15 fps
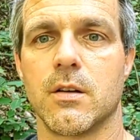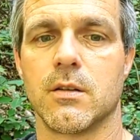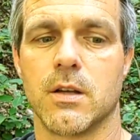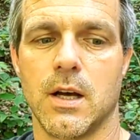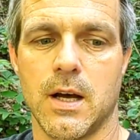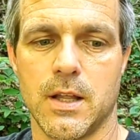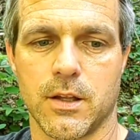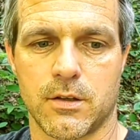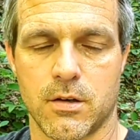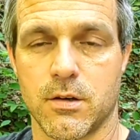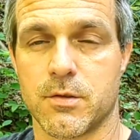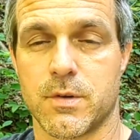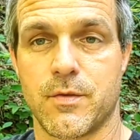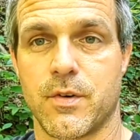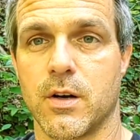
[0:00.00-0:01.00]
The
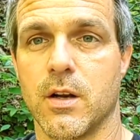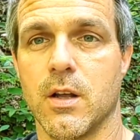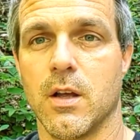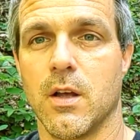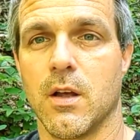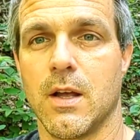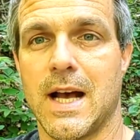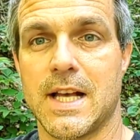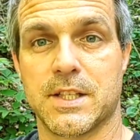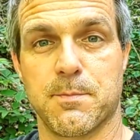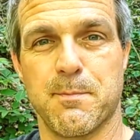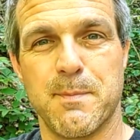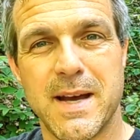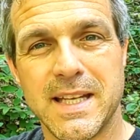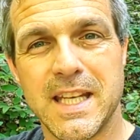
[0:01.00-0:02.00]
Current River has
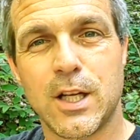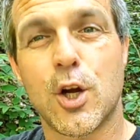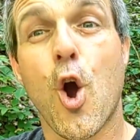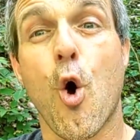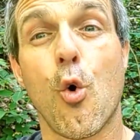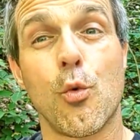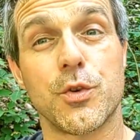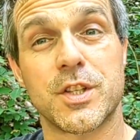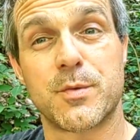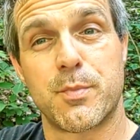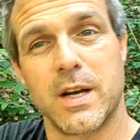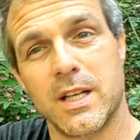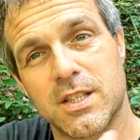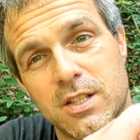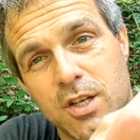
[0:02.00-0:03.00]
many cold
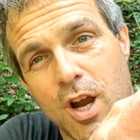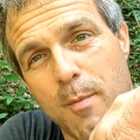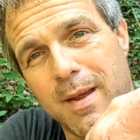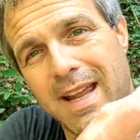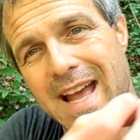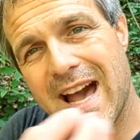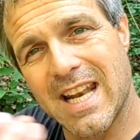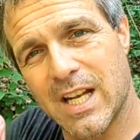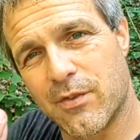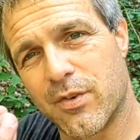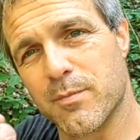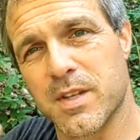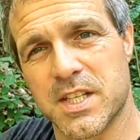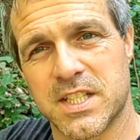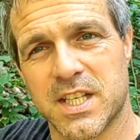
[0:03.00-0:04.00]
springs coming at it
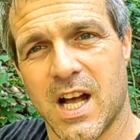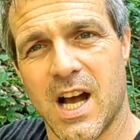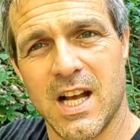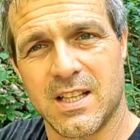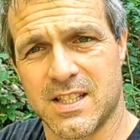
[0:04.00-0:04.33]
from the side.